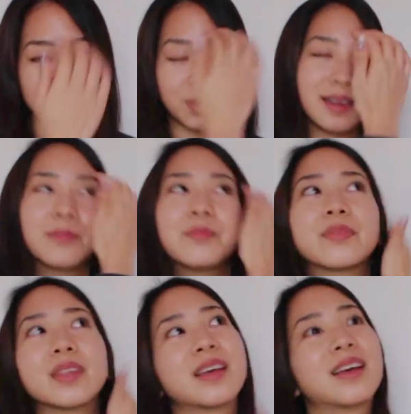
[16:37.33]
So it's like
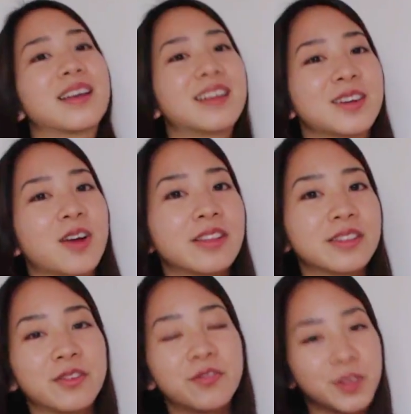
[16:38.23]

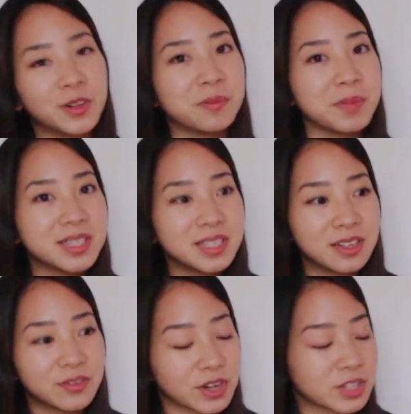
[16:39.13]
not the full
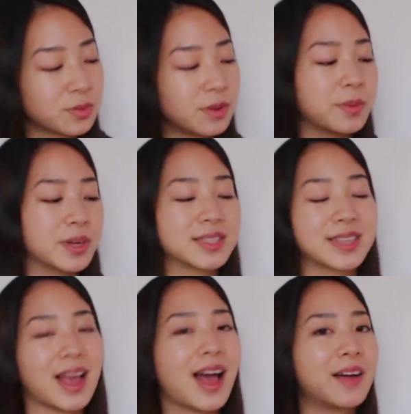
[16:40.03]
minty fresh one, but
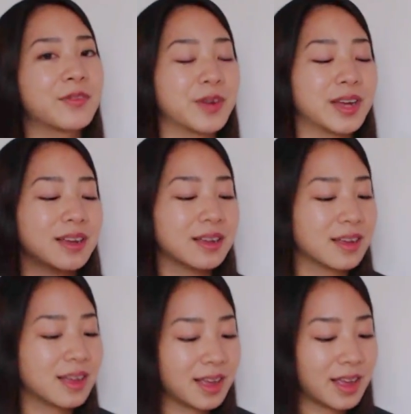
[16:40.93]
it's like halfway.
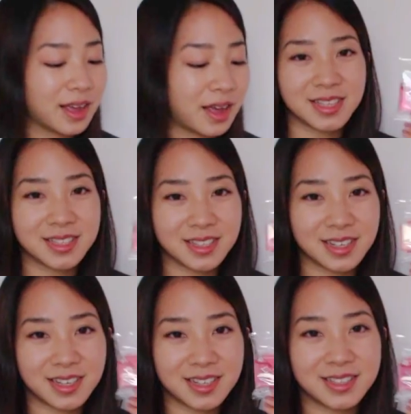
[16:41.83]
This
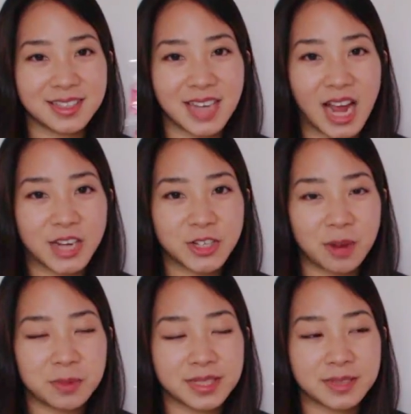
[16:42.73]
is the eye
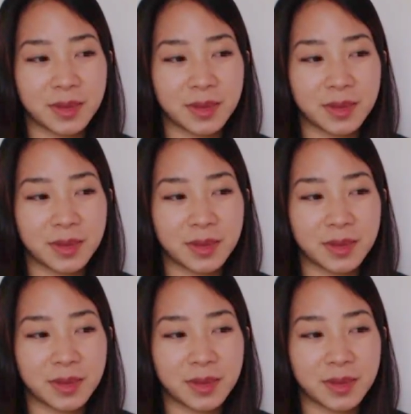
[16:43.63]
drops.